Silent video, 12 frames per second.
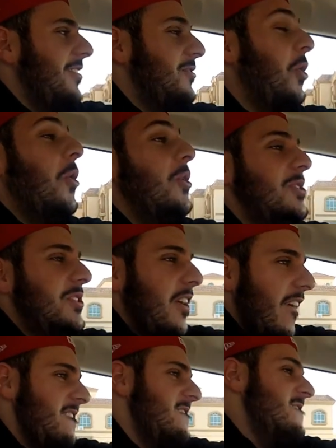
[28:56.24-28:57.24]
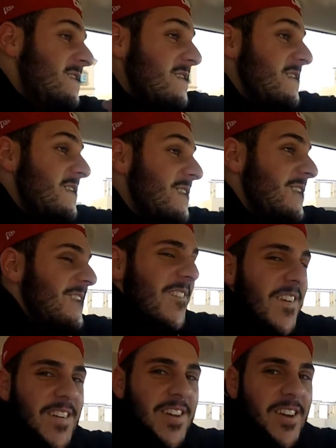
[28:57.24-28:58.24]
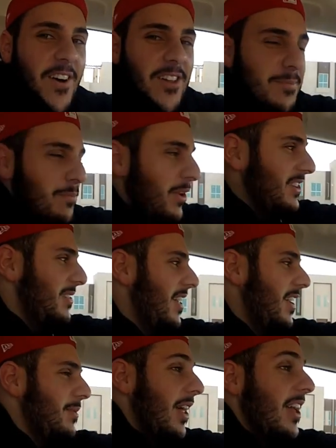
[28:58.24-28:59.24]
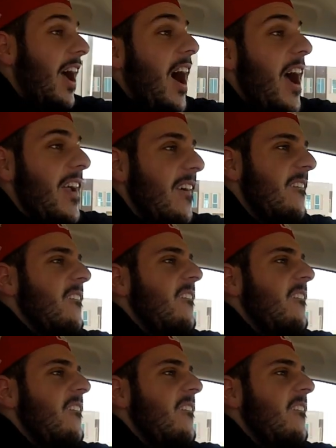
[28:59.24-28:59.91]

Tugs, all the bullies in there, be like, aye,